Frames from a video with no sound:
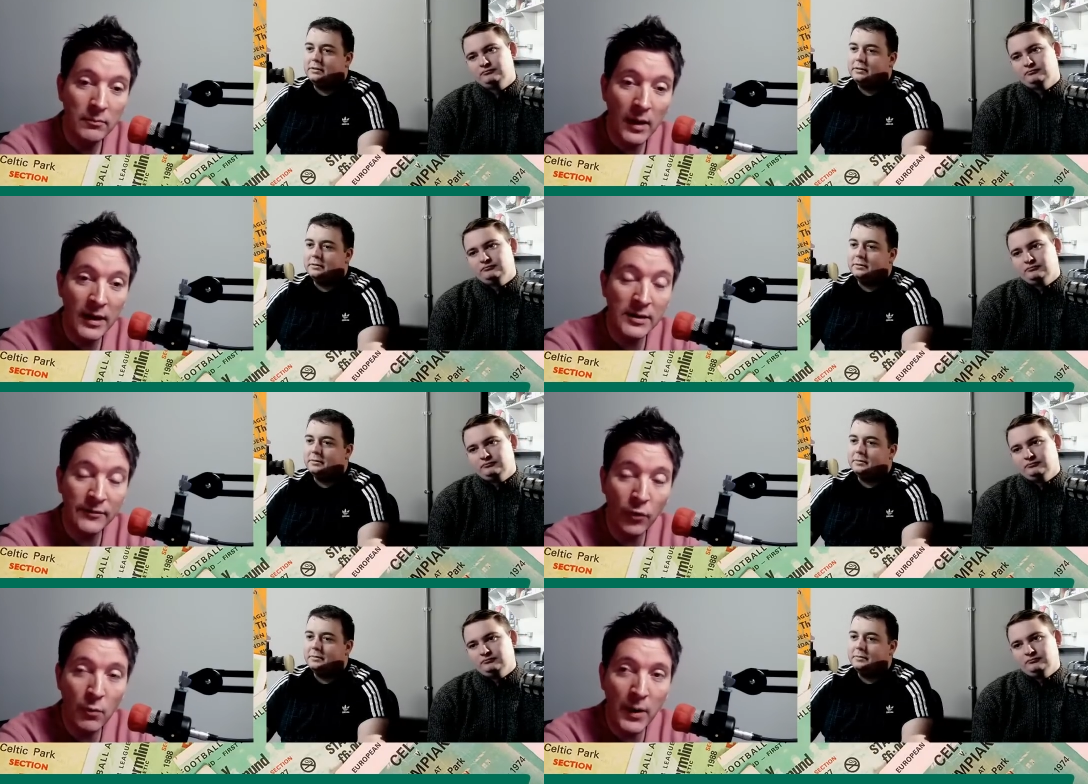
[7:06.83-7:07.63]
Speaker 1: as
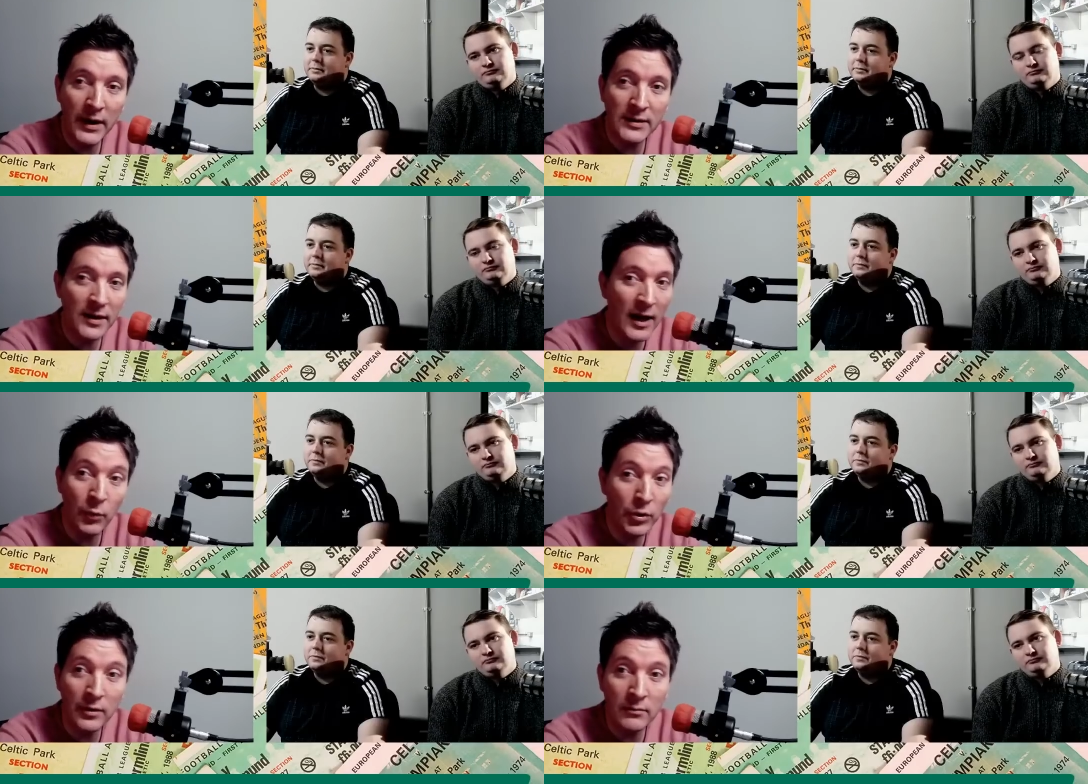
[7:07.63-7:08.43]
fullbacks? I
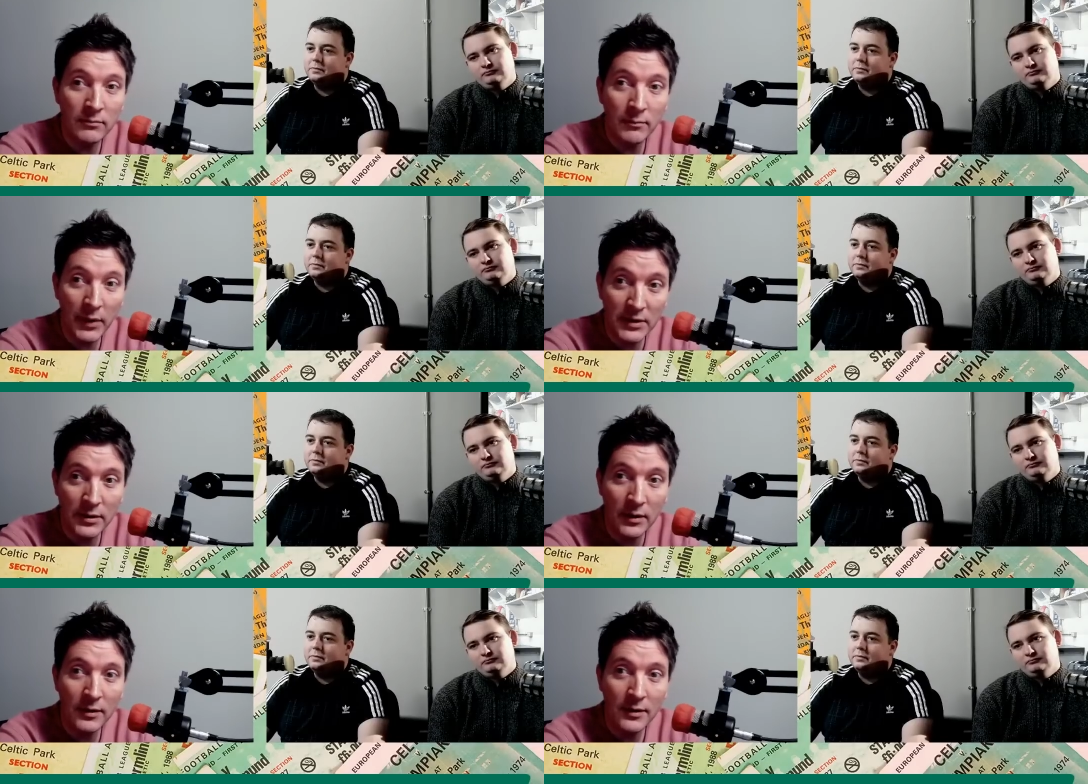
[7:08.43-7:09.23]
wouldn't
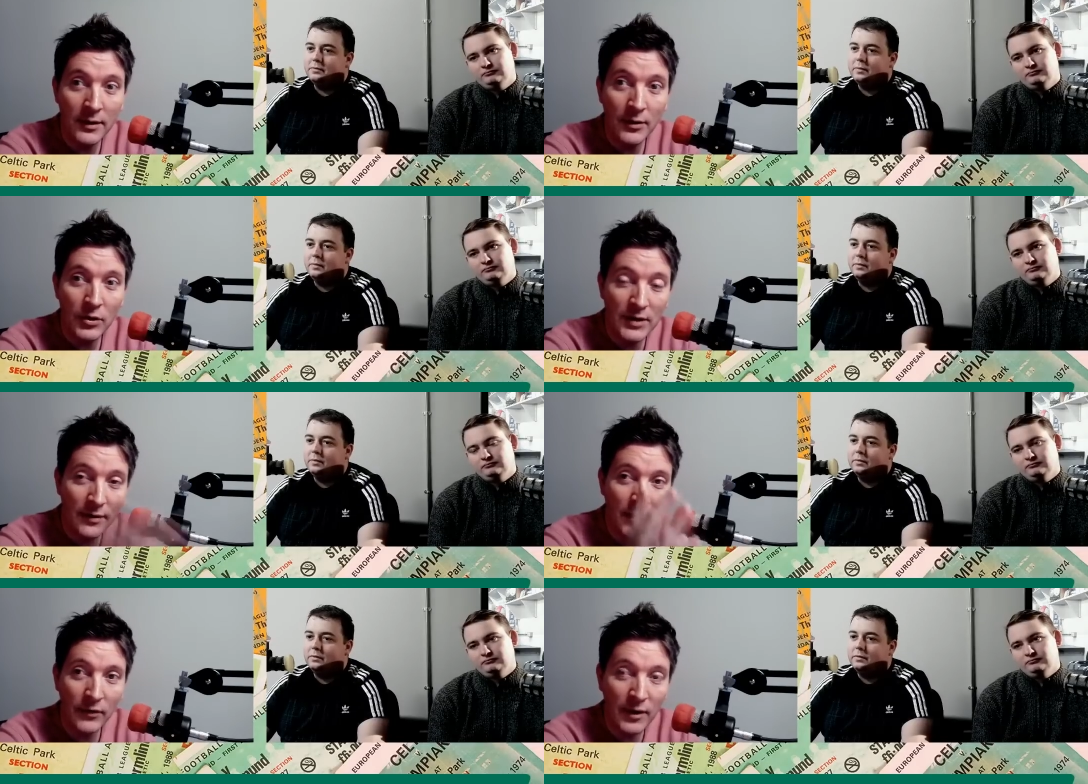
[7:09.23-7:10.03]
personally because I
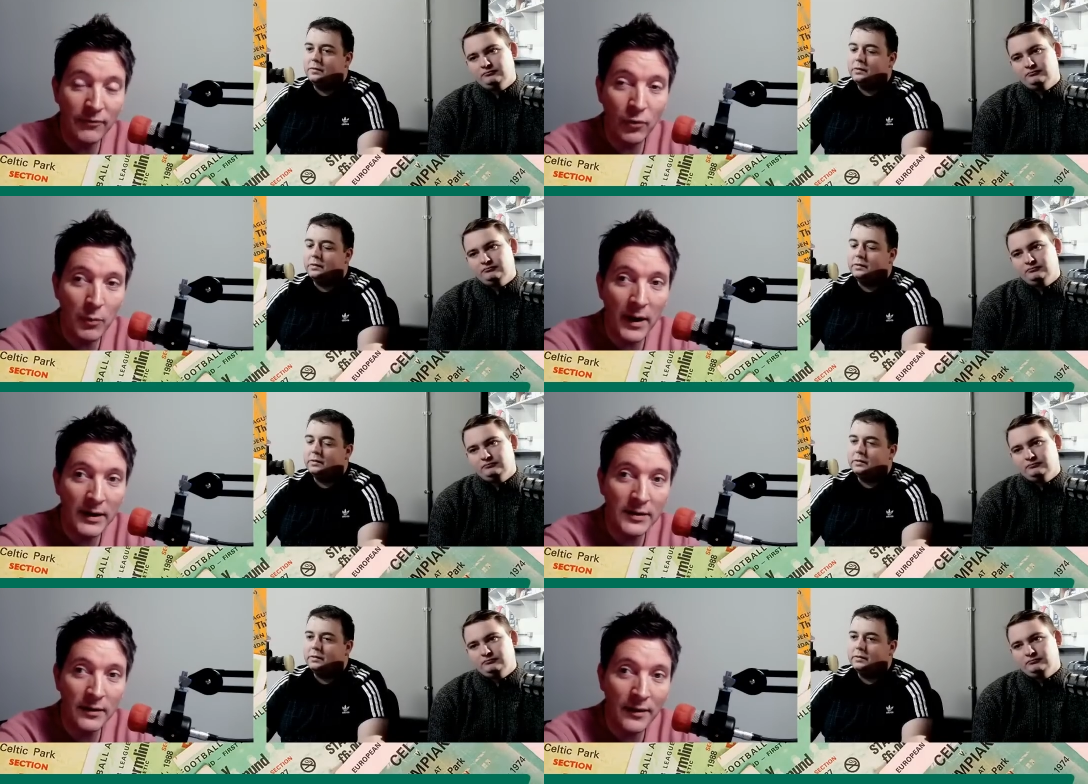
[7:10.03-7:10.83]
think their fullbacks
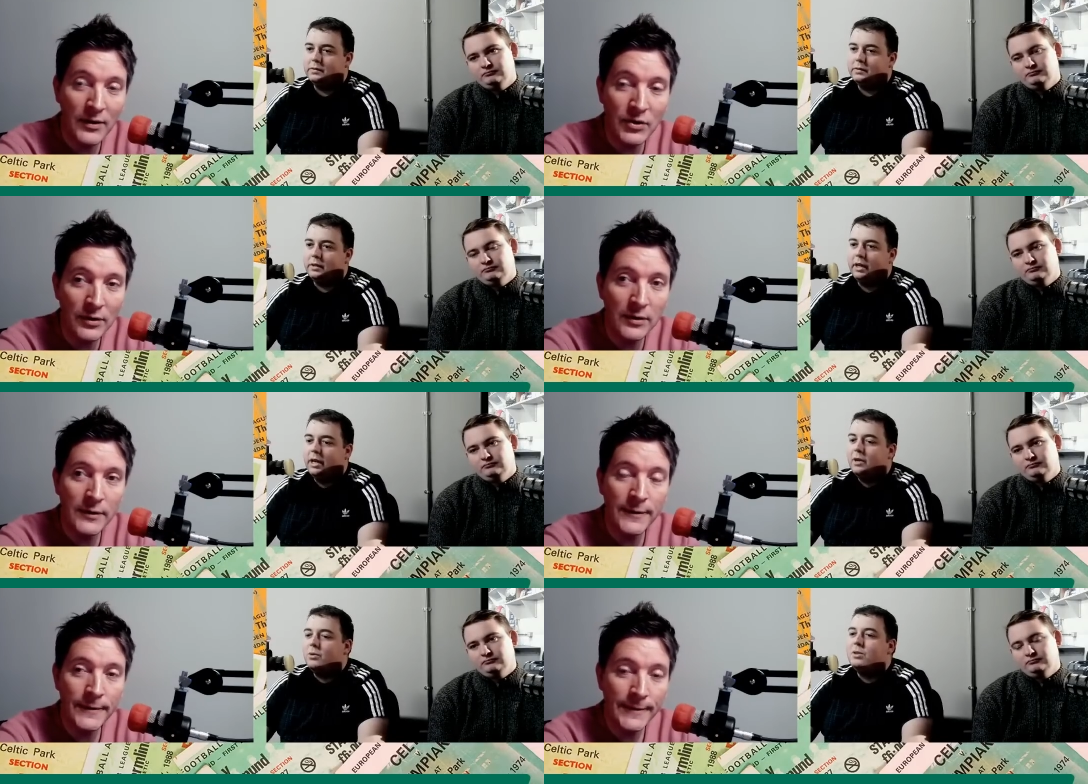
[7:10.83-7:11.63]
are a danger.
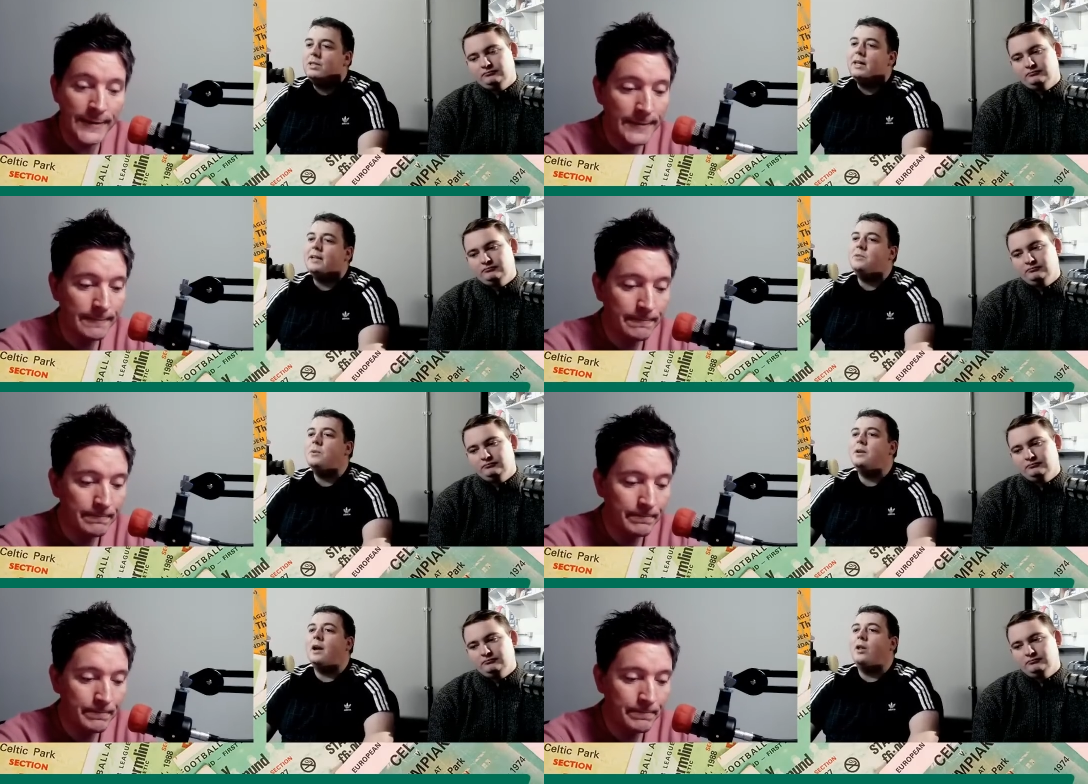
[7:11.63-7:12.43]
Speaker 2: Well, see, that's
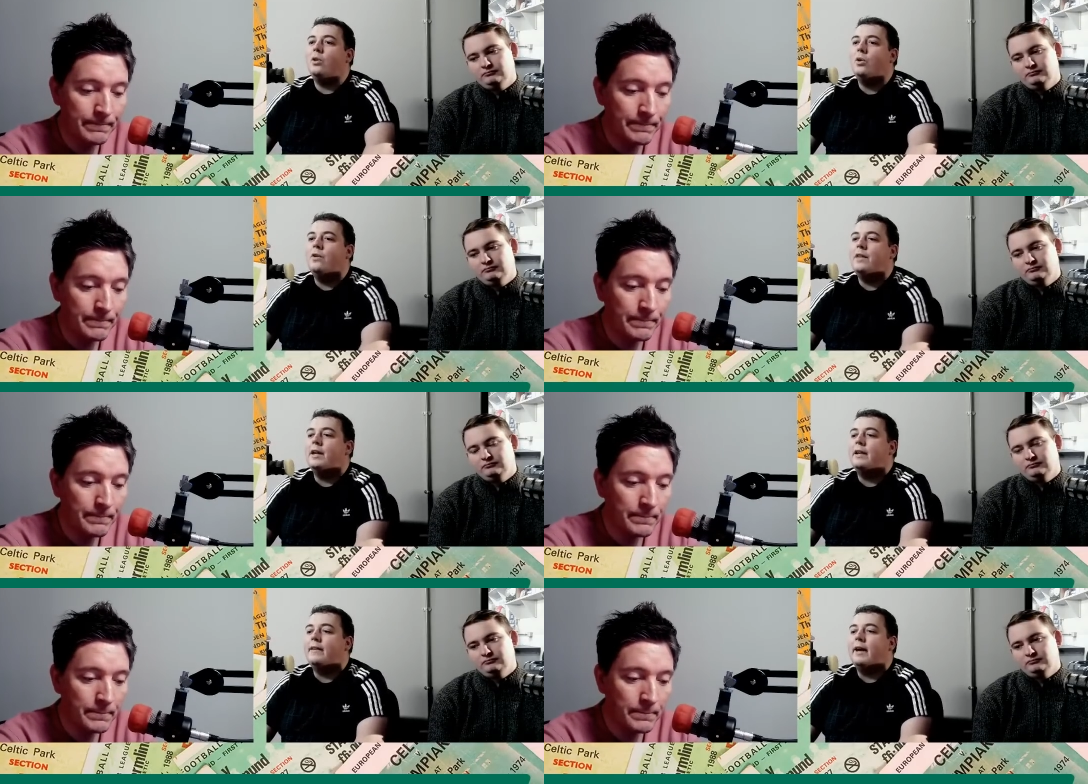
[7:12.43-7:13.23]
where a lot of
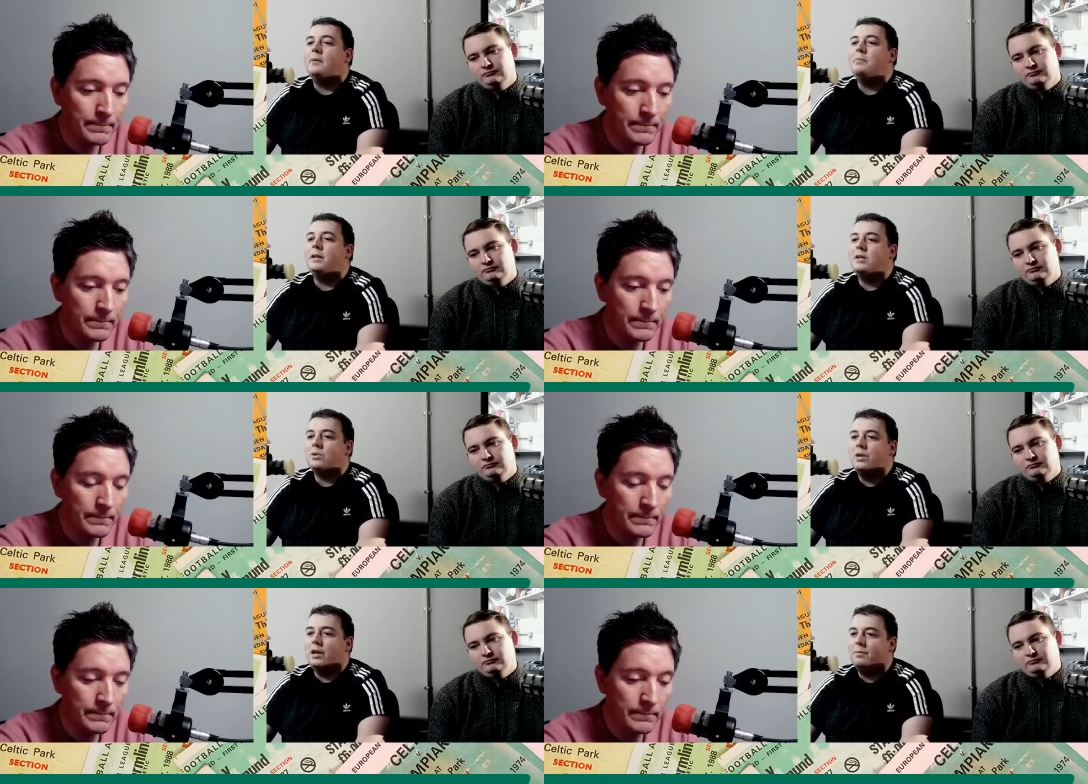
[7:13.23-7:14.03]
their attacking play is
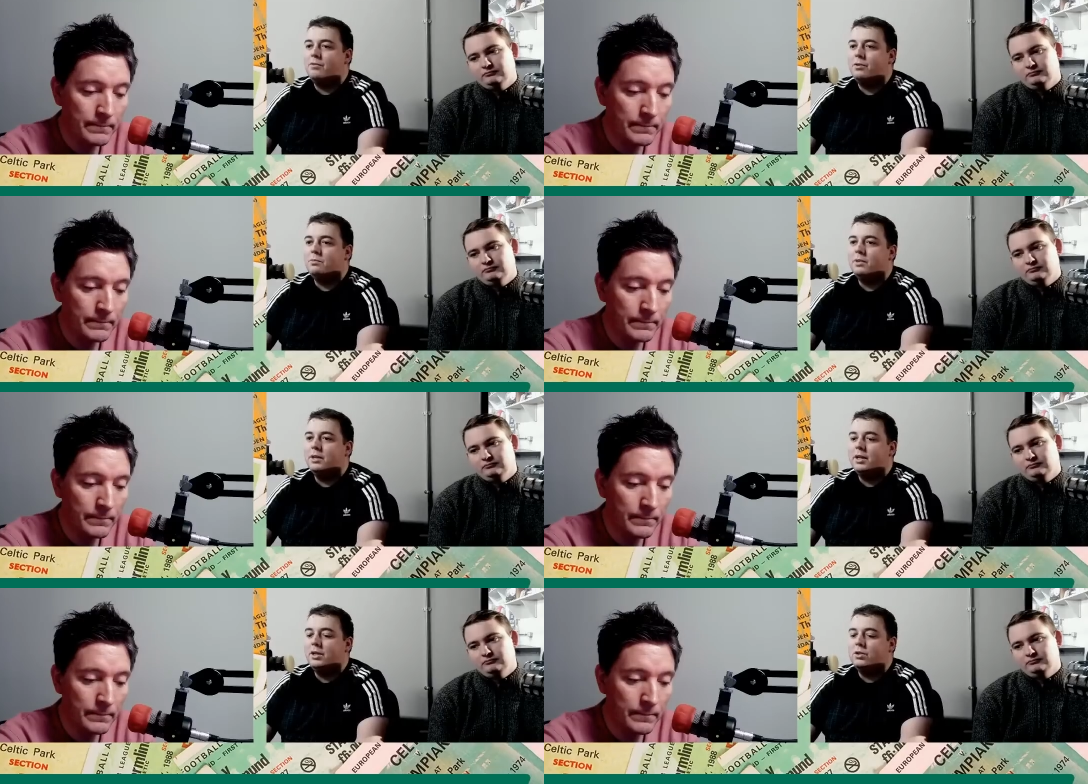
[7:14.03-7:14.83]
going to come from.
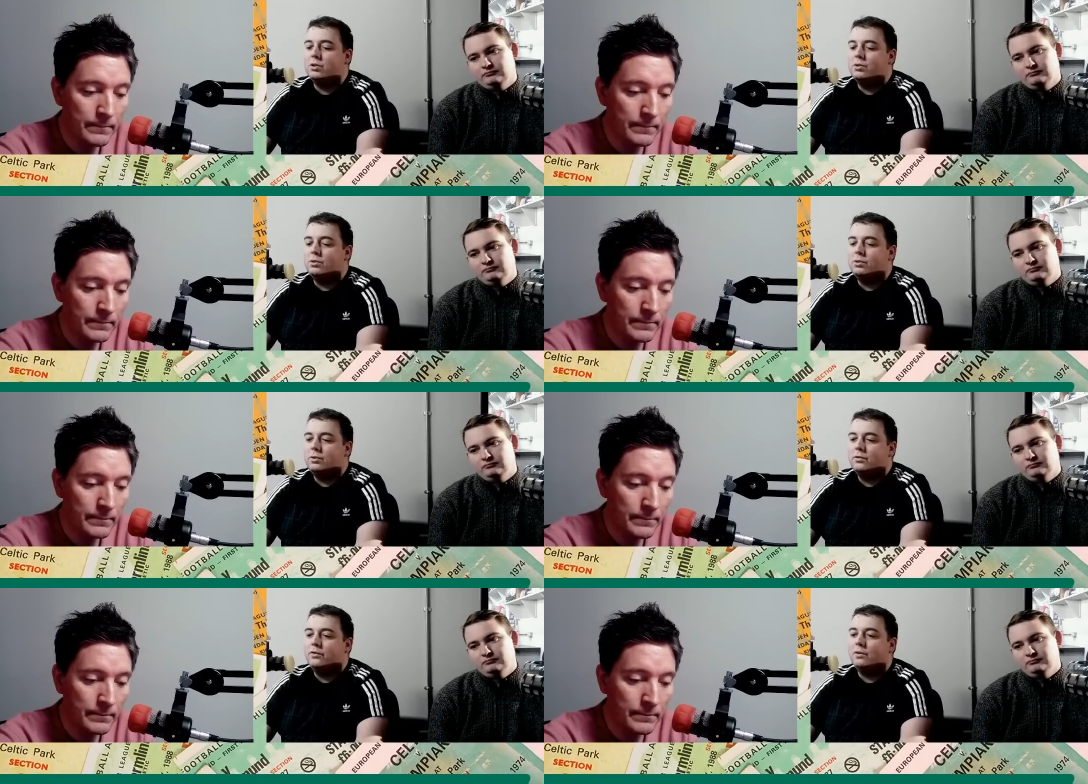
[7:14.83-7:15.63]
So
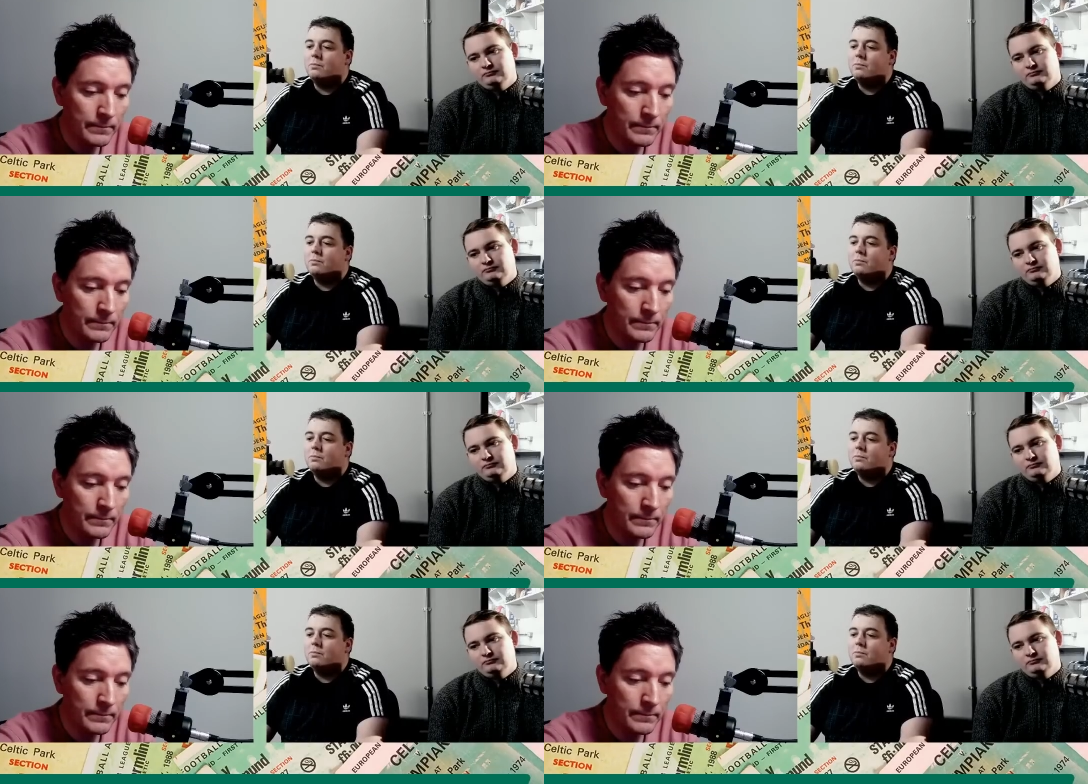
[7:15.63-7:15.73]
for